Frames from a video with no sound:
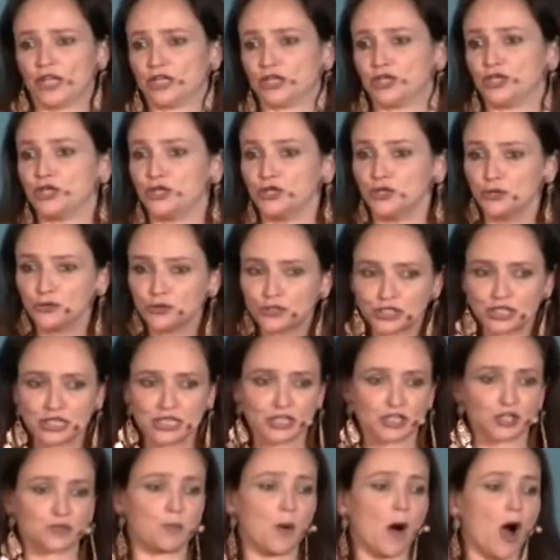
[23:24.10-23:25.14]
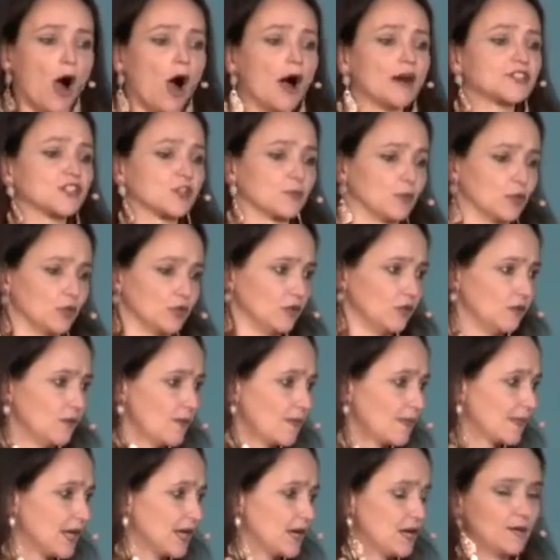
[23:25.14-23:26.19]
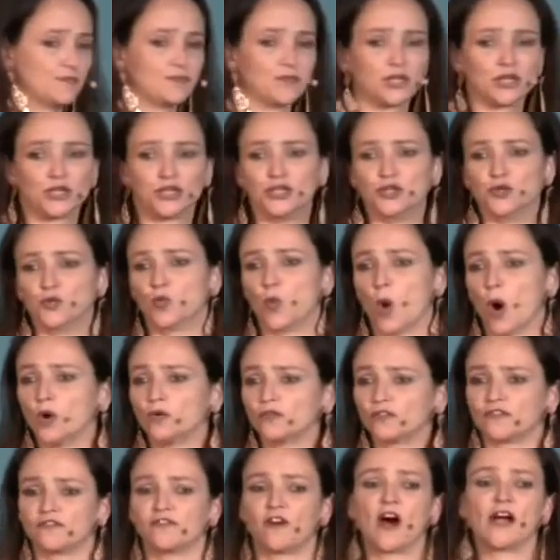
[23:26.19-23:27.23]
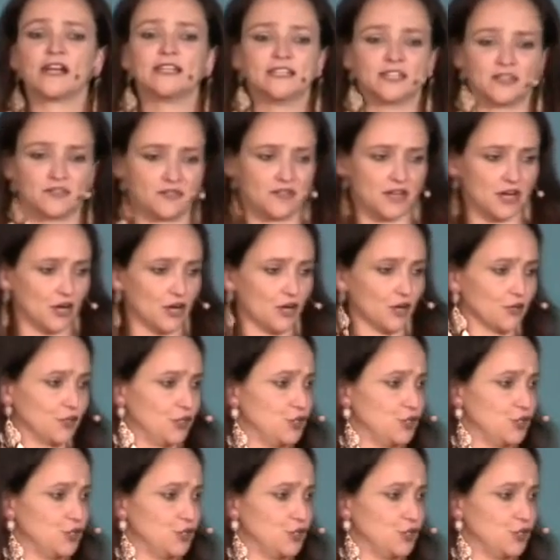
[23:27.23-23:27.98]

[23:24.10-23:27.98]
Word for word: that you see as possible, you won't find it there.